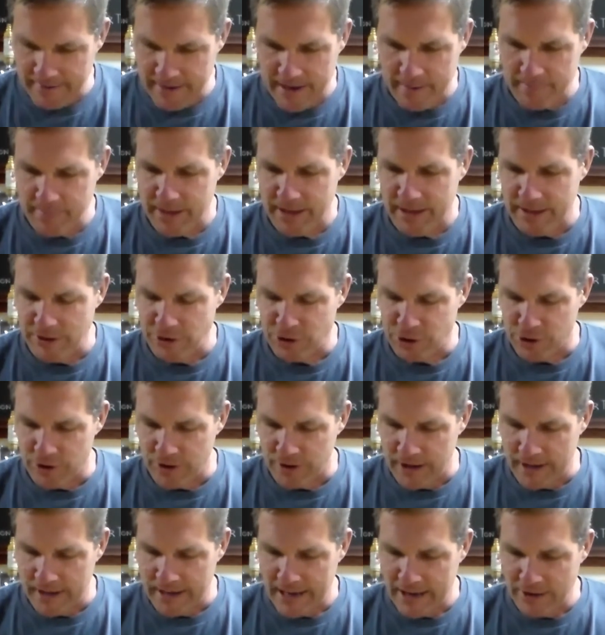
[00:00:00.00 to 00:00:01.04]
even
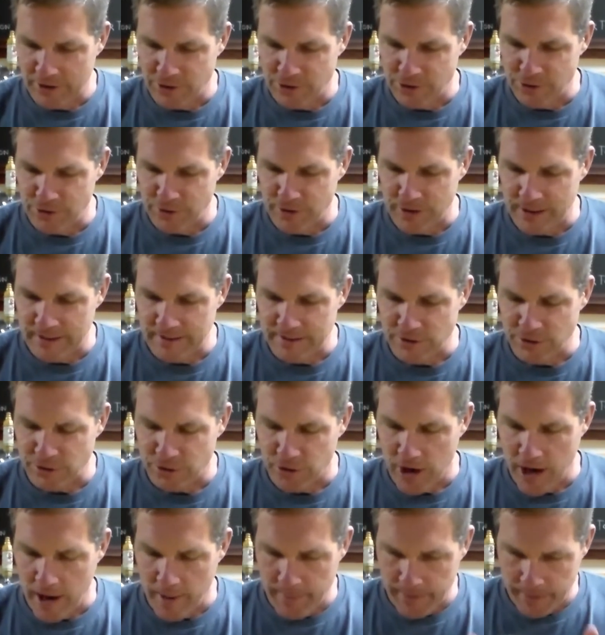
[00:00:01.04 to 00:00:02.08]
sure how to
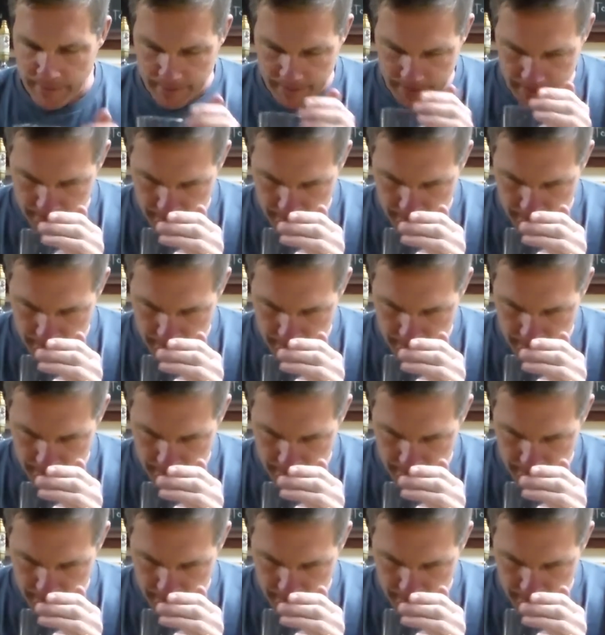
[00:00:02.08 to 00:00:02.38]
describe it.